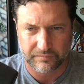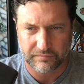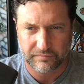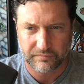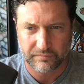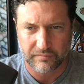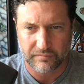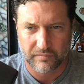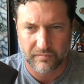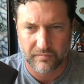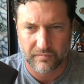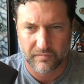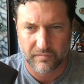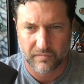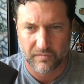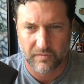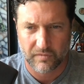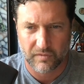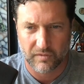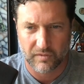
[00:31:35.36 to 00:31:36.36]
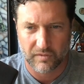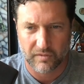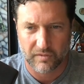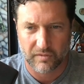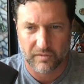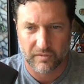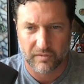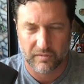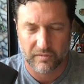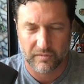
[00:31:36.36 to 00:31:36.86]

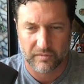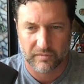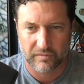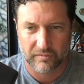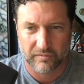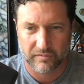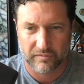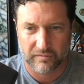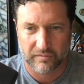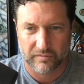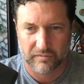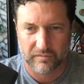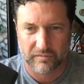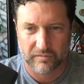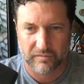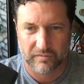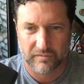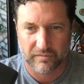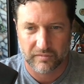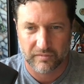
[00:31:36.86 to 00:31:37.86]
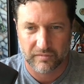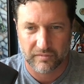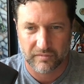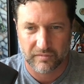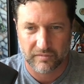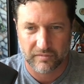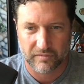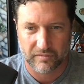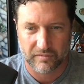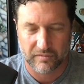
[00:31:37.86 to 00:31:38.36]

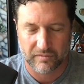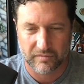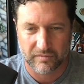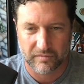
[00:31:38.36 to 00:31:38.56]
No words are spoken by the person on screen.